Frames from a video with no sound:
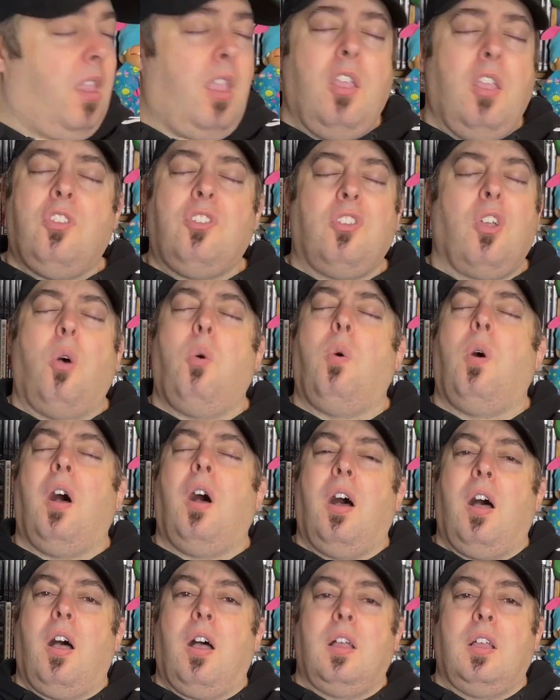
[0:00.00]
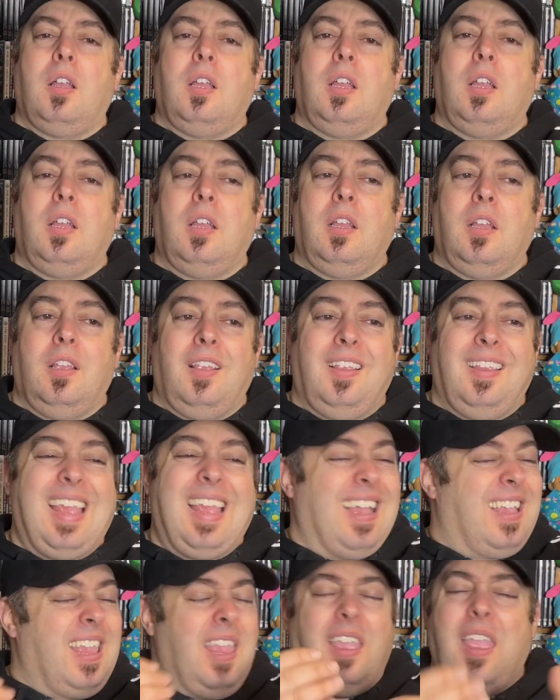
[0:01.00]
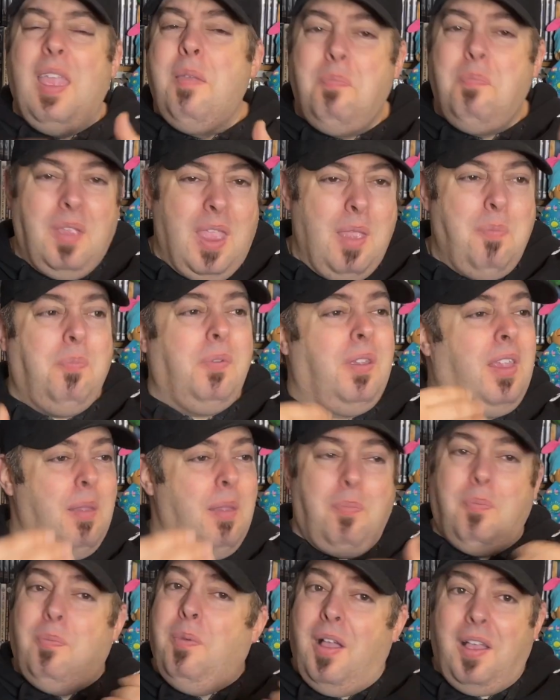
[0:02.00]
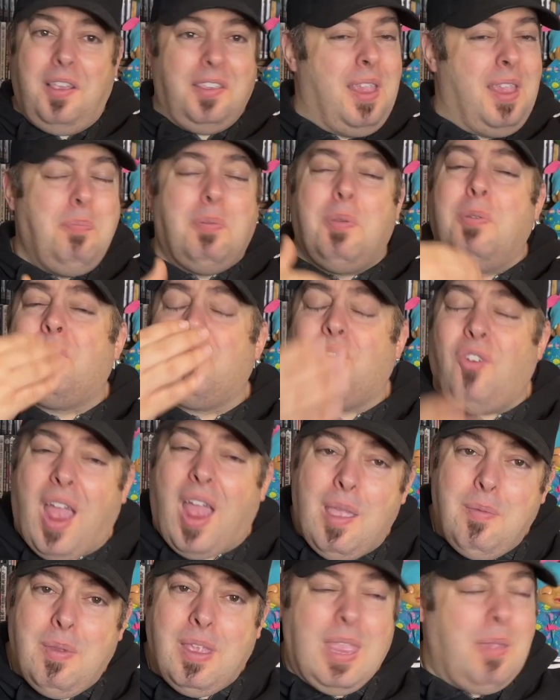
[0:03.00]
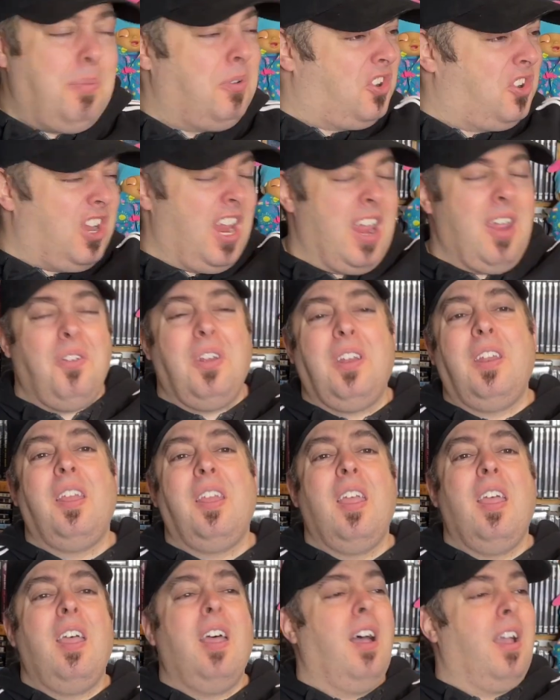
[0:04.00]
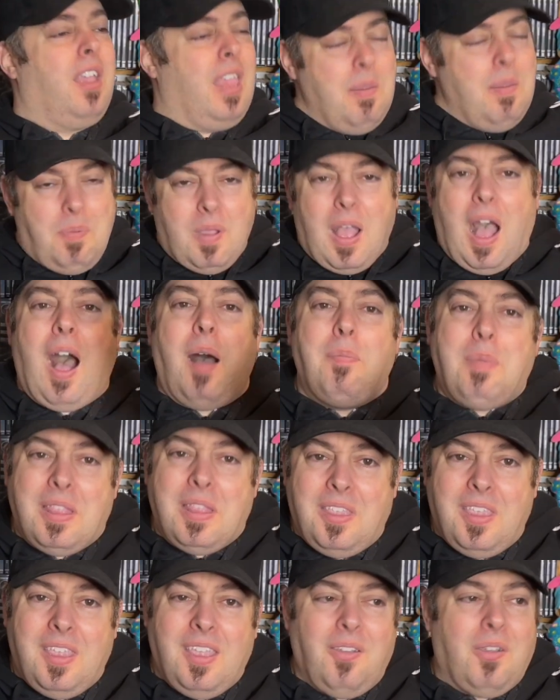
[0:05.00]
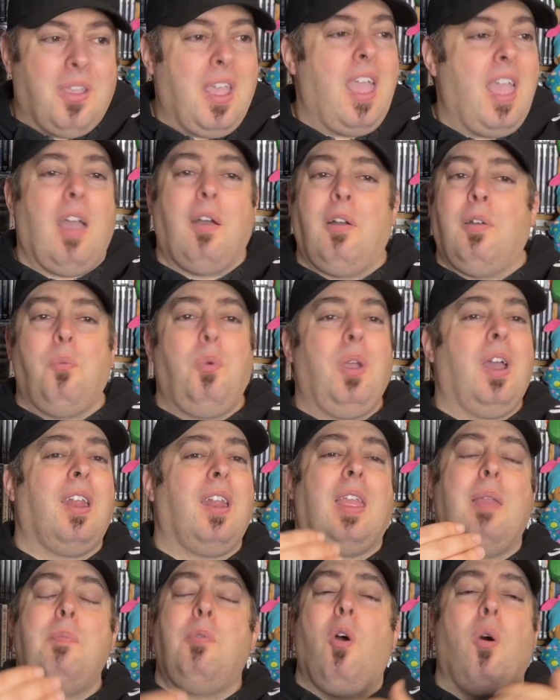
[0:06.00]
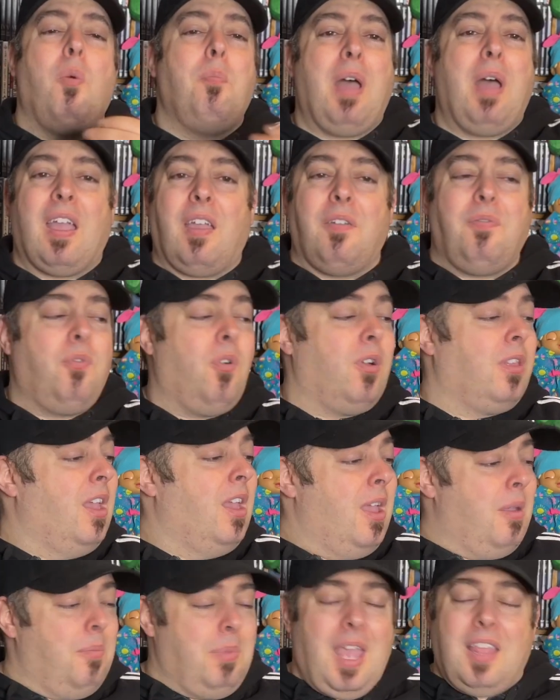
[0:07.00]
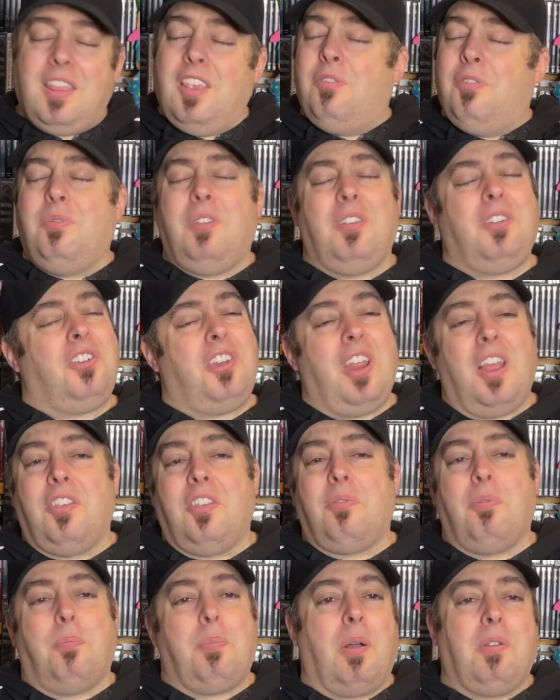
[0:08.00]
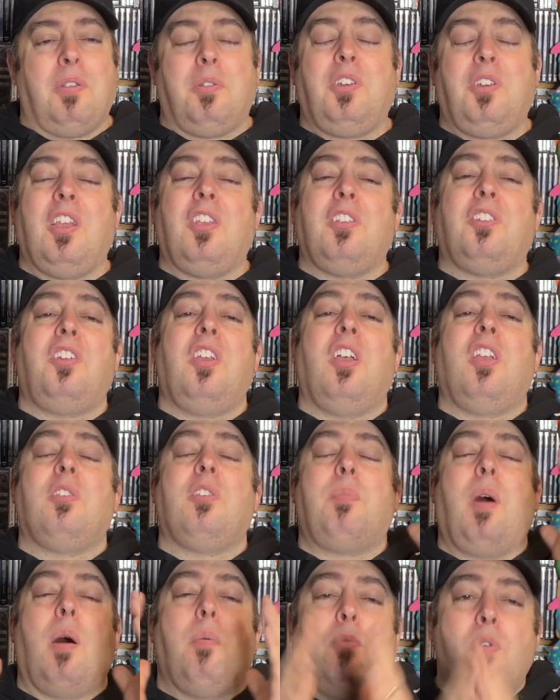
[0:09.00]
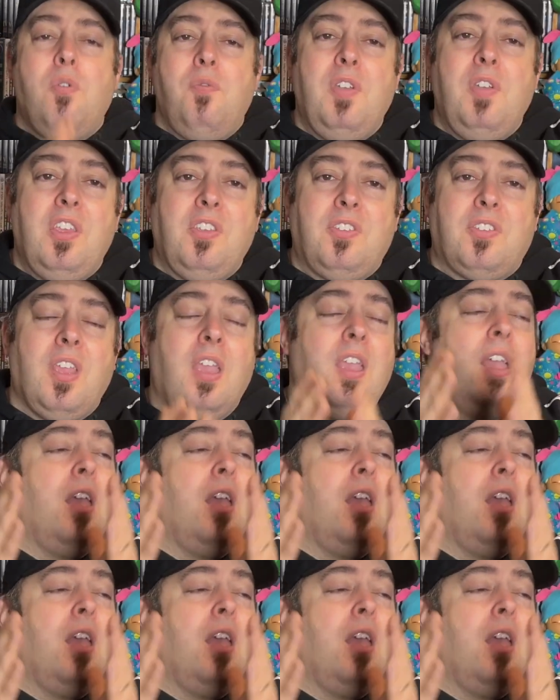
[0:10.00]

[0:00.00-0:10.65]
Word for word: so uh, yeah, keep keep keep keep uh, keep subscribing, keep sharing keep commenting. Okay, uh, we're gonna keep going back and forth. But yeah, this is what this channel is about. This channel channel is about movies